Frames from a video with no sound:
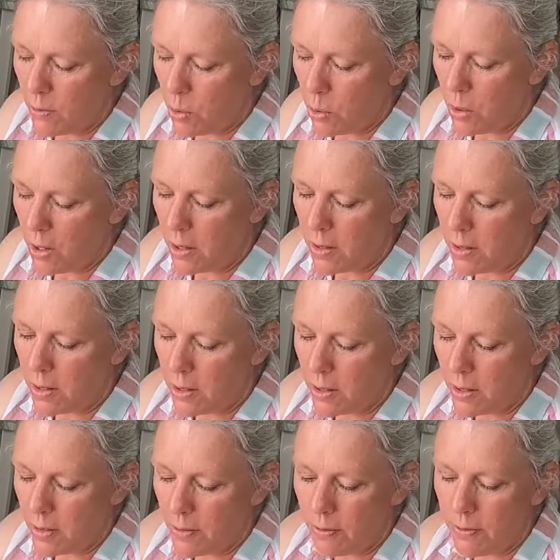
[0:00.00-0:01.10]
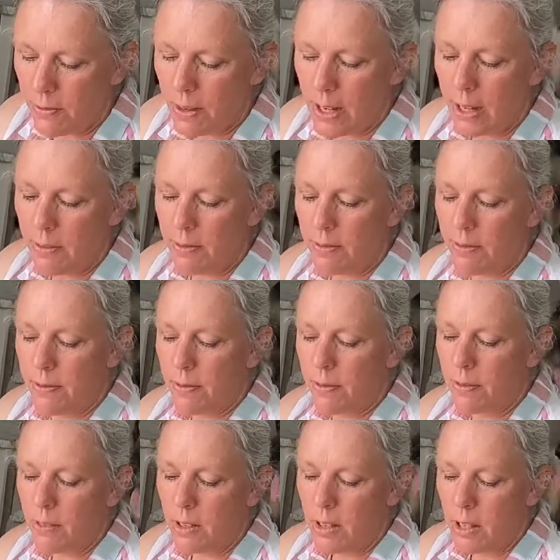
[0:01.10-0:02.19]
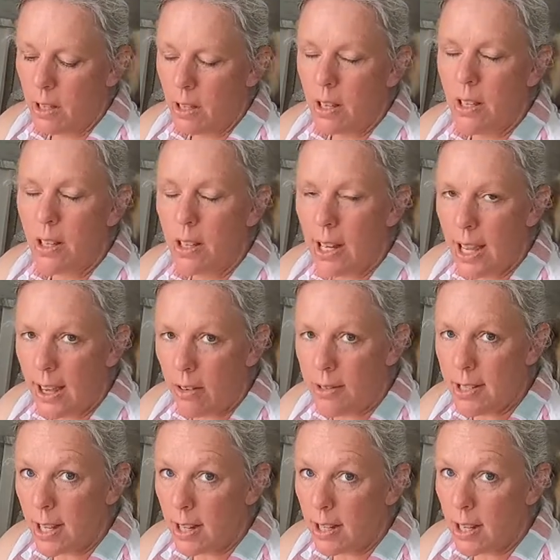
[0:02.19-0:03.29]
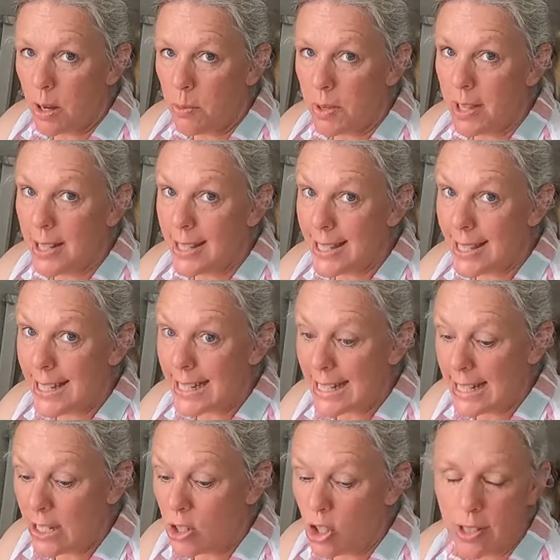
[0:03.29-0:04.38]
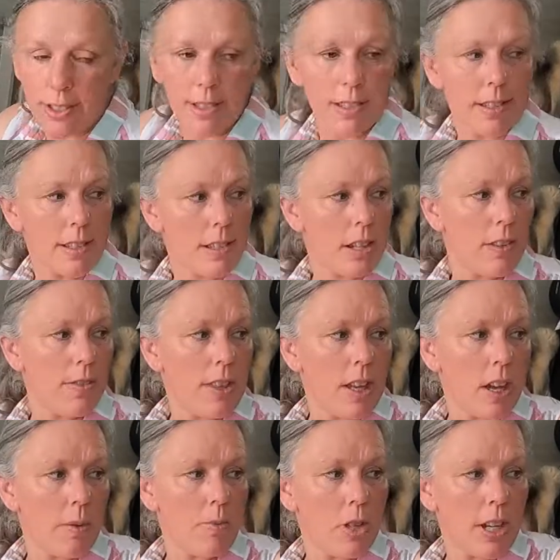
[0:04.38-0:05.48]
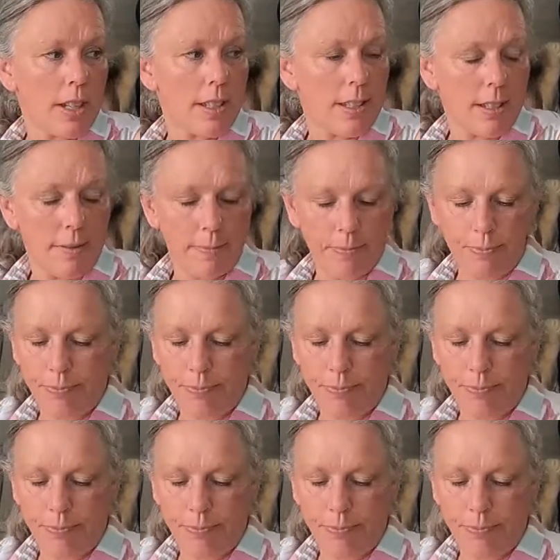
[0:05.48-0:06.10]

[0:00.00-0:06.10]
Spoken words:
4, 5. Now he's got to come within 6 inches of the object.